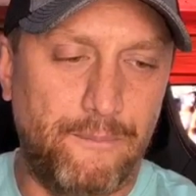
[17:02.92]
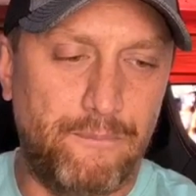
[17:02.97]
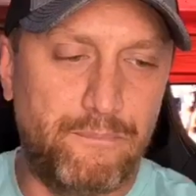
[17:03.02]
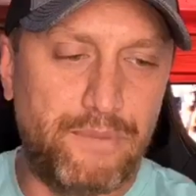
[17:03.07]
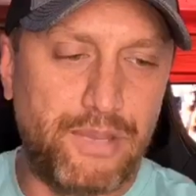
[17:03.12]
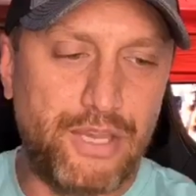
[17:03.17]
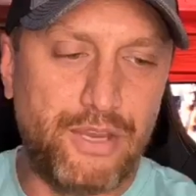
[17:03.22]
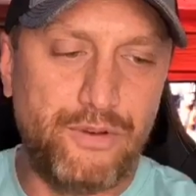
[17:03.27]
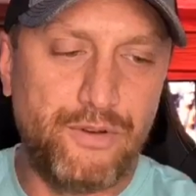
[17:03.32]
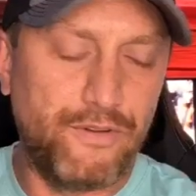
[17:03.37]

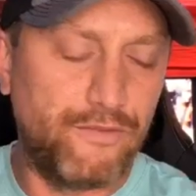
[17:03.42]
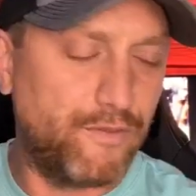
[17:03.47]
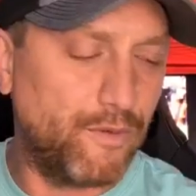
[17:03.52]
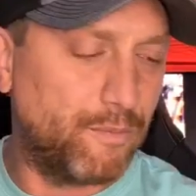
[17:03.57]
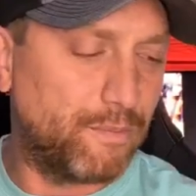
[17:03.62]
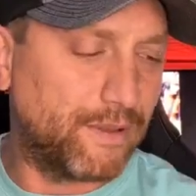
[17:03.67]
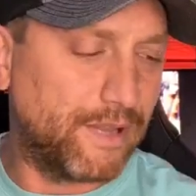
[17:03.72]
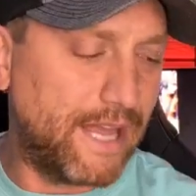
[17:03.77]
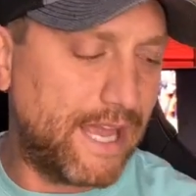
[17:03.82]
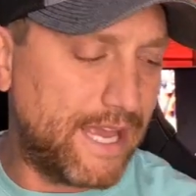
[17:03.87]
beautiful
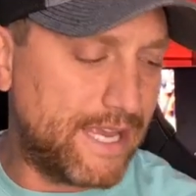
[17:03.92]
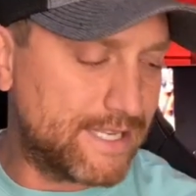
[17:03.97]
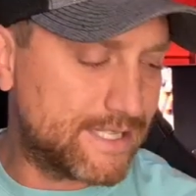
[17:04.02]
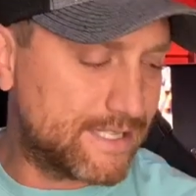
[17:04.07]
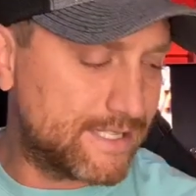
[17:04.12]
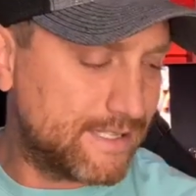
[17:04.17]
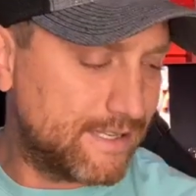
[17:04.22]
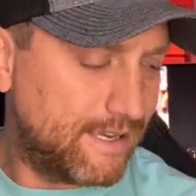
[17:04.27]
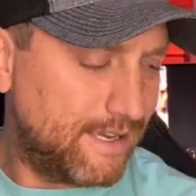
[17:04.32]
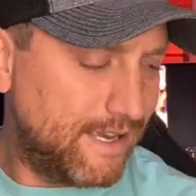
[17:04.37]

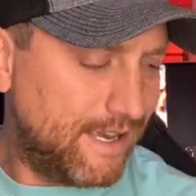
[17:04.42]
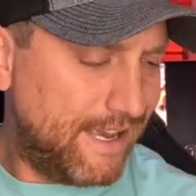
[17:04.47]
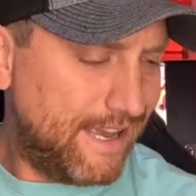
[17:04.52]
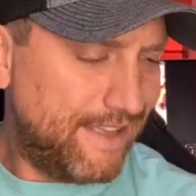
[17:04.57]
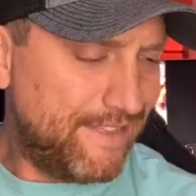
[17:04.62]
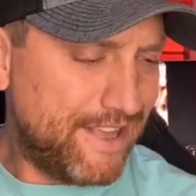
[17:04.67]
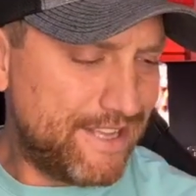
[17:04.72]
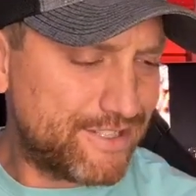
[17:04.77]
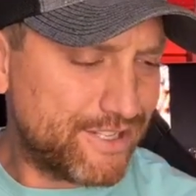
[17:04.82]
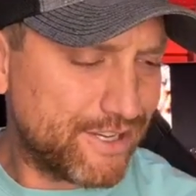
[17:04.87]
place,
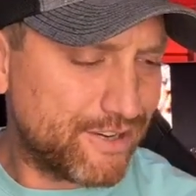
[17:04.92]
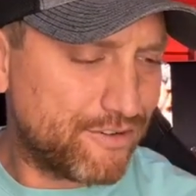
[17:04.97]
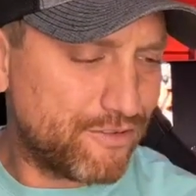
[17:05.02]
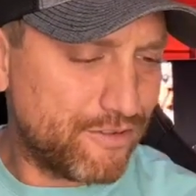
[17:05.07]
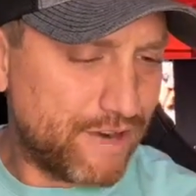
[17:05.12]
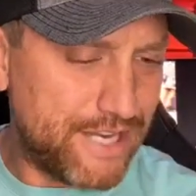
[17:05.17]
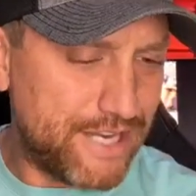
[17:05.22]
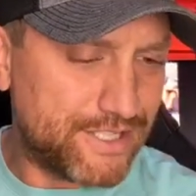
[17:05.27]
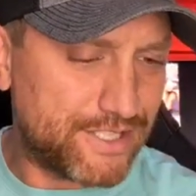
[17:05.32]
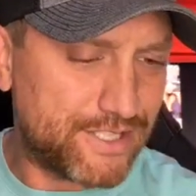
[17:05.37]
and that's a
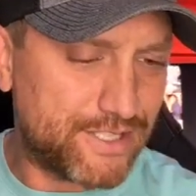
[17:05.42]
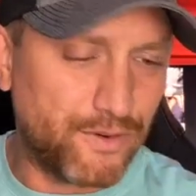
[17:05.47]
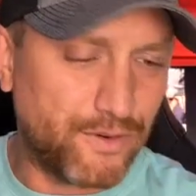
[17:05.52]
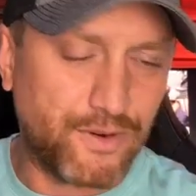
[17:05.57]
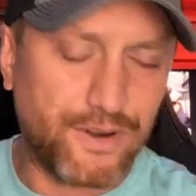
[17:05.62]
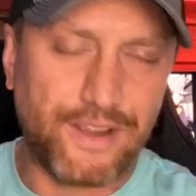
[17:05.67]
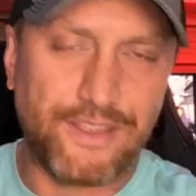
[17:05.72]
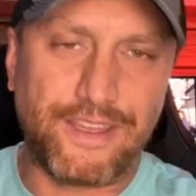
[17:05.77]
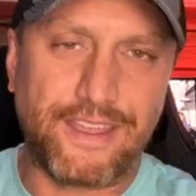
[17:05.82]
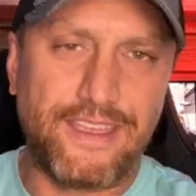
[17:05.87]
great
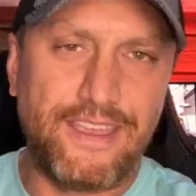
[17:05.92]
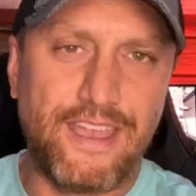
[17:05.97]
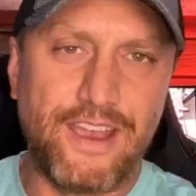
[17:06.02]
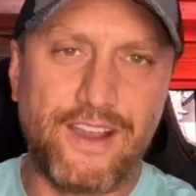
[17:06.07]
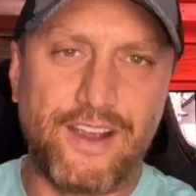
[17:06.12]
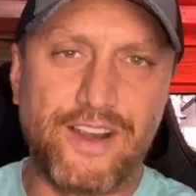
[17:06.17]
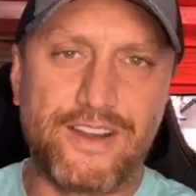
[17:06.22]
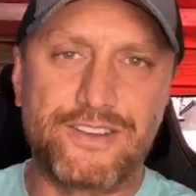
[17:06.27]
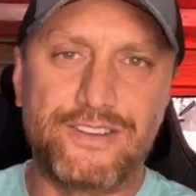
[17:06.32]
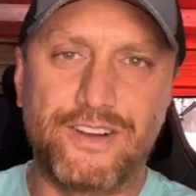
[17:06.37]
story. The
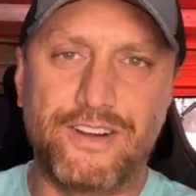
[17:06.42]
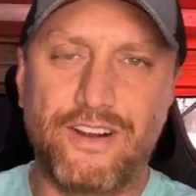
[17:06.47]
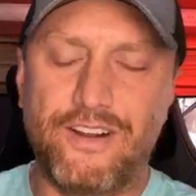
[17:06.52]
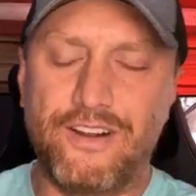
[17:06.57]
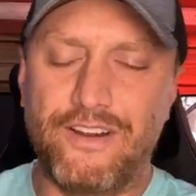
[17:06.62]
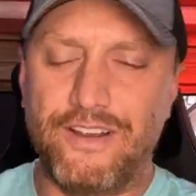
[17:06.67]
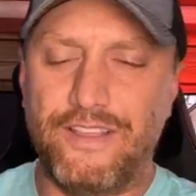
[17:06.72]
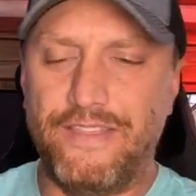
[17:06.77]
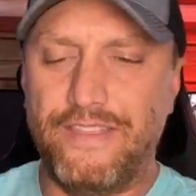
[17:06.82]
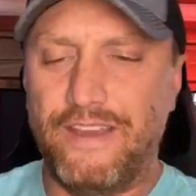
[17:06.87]

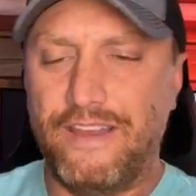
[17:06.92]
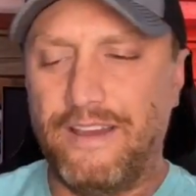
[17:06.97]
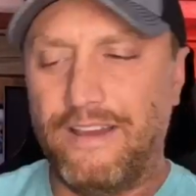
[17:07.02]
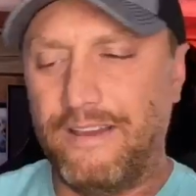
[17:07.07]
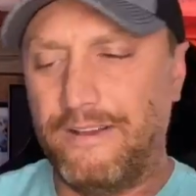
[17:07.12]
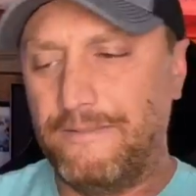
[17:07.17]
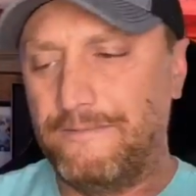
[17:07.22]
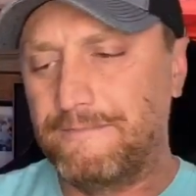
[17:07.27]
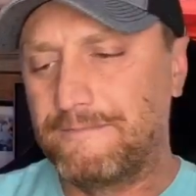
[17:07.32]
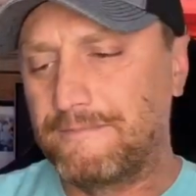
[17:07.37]
character and
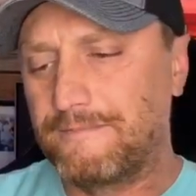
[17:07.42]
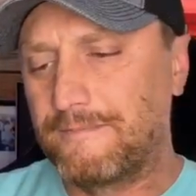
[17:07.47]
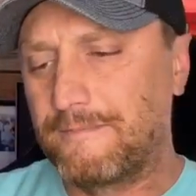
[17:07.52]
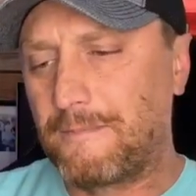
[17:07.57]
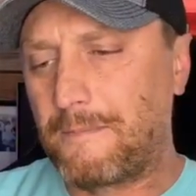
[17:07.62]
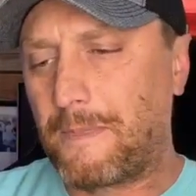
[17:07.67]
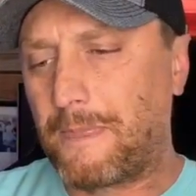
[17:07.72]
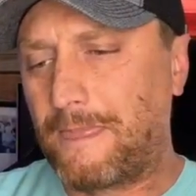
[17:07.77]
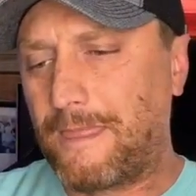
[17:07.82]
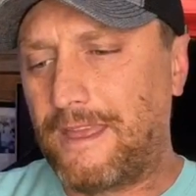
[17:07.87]
the
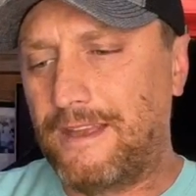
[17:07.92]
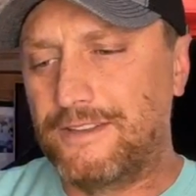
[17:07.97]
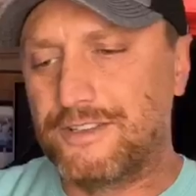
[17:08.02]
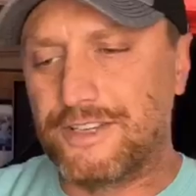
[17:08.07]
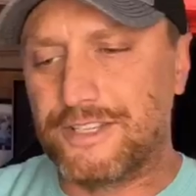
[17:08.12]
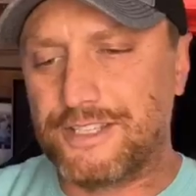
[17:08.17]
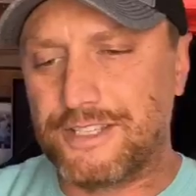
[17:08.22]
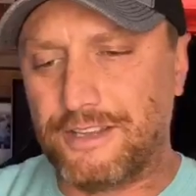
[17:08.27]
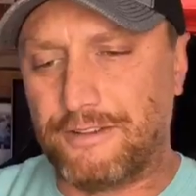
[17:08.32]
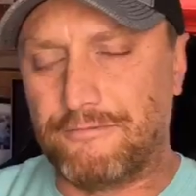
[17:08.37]

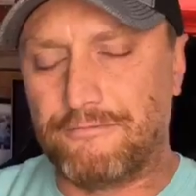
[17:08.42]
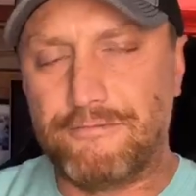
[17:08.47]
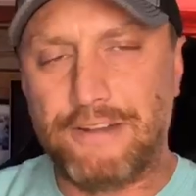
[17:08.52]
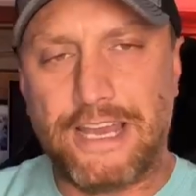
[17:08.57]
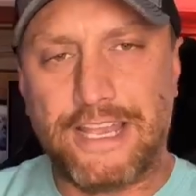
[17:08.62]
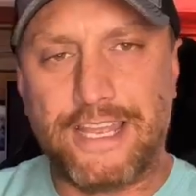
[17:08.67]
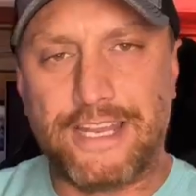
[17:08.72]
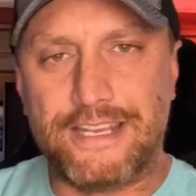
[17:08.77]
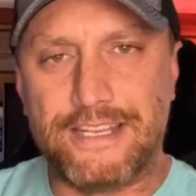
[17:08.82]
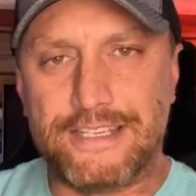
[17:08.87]

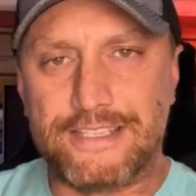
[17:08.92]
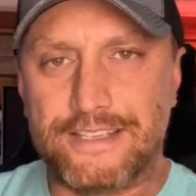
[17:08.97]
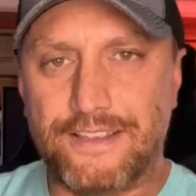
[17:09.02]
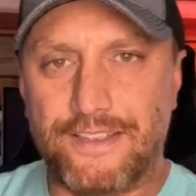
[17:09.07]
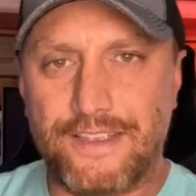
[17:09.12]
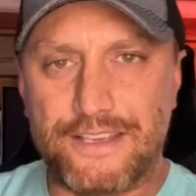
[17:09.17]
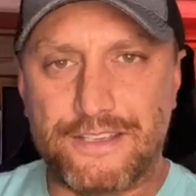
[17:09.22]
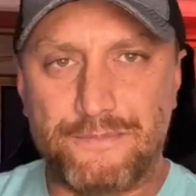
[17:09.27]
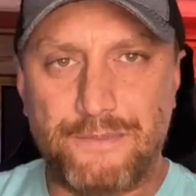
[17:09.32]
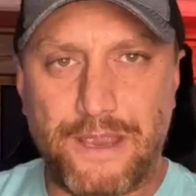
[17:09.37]
ruggedness of
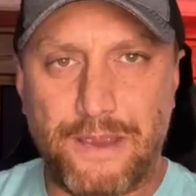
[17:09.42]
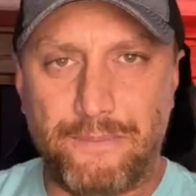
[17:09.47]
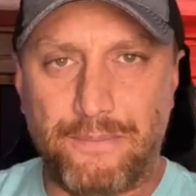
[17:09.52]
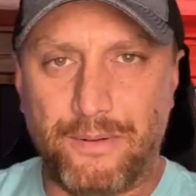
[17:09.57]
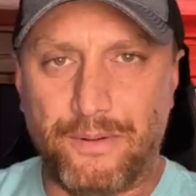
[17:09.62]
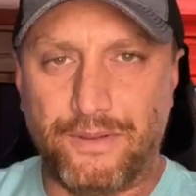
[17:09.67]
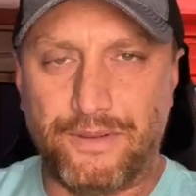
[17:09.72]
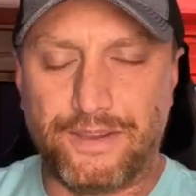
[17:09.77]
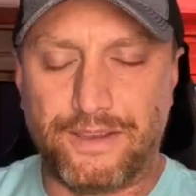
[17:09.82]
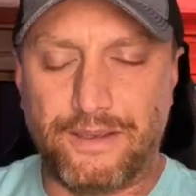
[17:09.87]
these
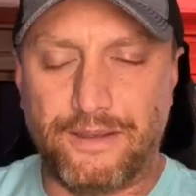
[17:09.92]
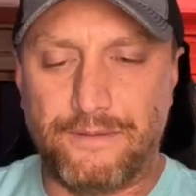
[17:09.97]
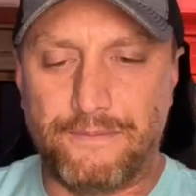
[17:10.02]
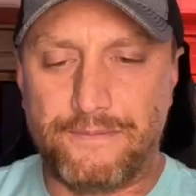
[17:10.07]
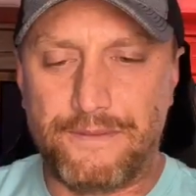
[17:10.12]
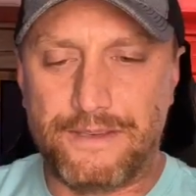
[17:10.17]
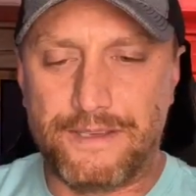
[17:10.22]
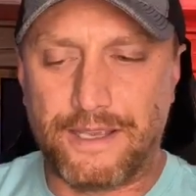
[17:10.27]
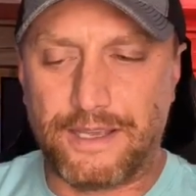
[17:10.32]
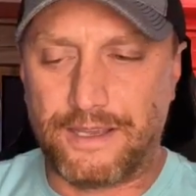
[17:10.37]
people
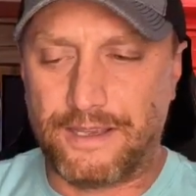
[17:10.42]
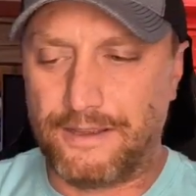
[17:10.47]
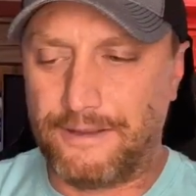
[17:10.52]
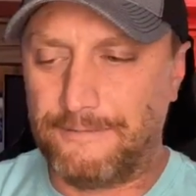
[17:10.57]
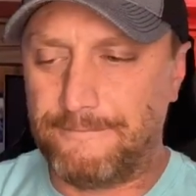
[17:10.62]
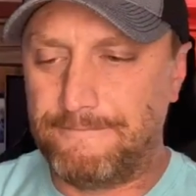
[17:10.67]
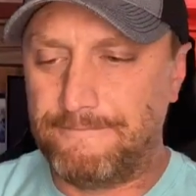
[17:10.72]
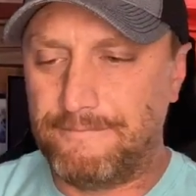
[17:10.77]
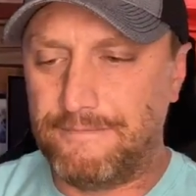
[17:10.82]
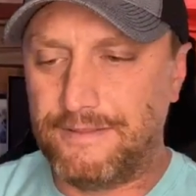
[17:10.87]
to
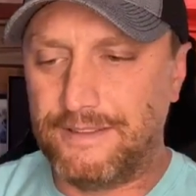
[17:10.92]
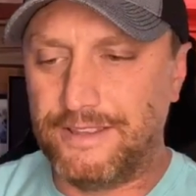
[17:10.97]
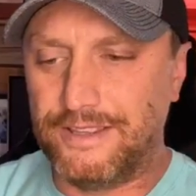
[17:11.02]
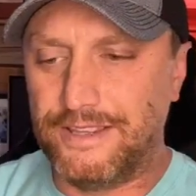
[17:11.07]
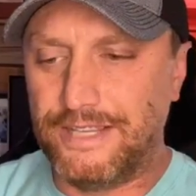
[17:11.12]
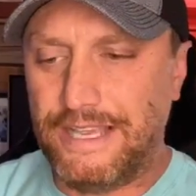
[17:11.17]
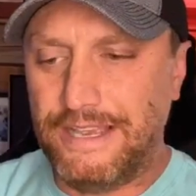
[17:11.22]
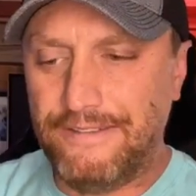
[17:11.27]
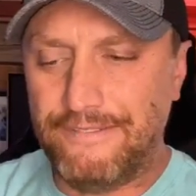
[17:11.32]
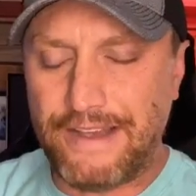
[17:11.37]

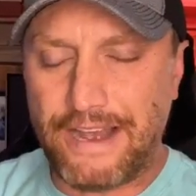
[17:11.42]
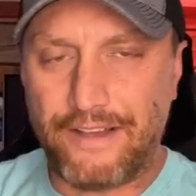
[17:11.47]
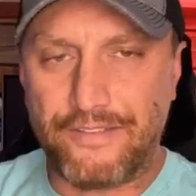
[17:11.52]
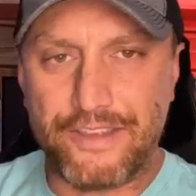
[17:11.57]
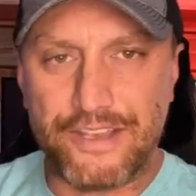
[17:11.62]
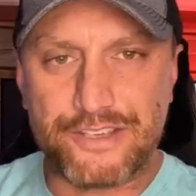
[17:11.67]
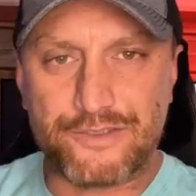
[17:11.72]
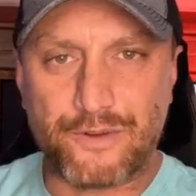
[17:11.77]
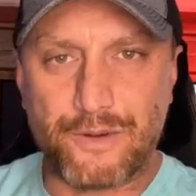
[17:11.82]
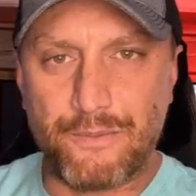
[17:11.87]
live out in
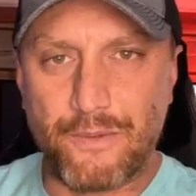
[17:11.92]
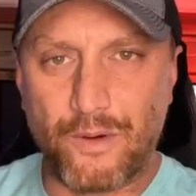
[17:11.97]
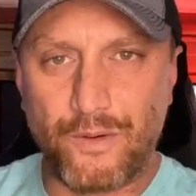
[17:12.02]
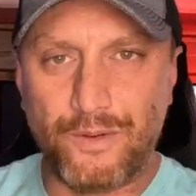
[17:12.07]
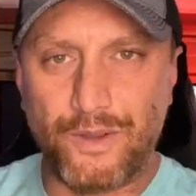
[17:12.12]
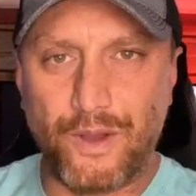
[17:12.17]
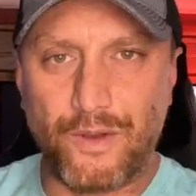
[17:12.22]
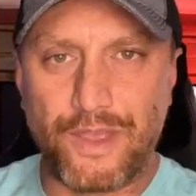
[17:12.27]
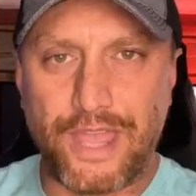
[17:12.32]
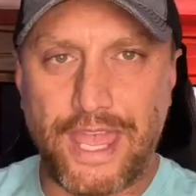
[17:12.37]
these remote
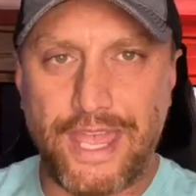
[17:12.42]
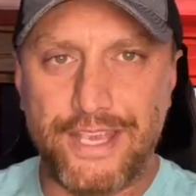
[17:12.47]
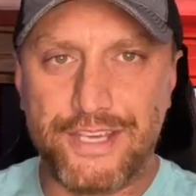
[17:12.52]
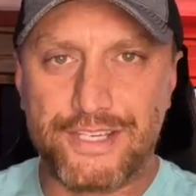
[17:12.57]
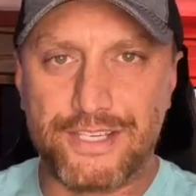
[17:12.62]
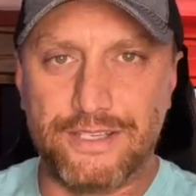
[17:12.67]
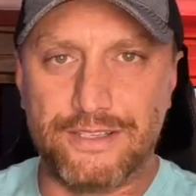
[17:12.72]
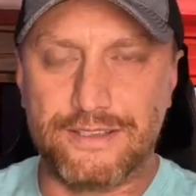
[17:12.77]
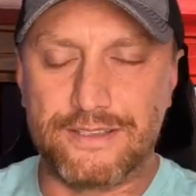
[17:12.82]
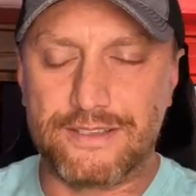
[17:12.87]

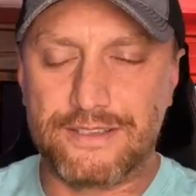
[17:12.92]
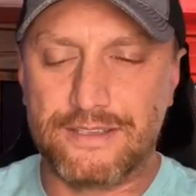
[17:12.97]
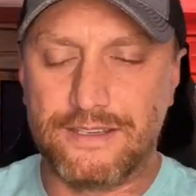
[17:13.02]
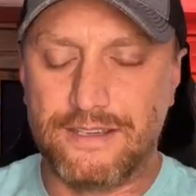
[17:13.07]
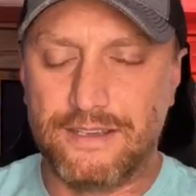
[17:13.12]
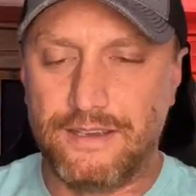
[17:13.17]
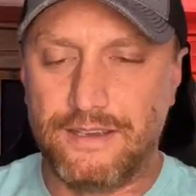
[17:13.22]
locations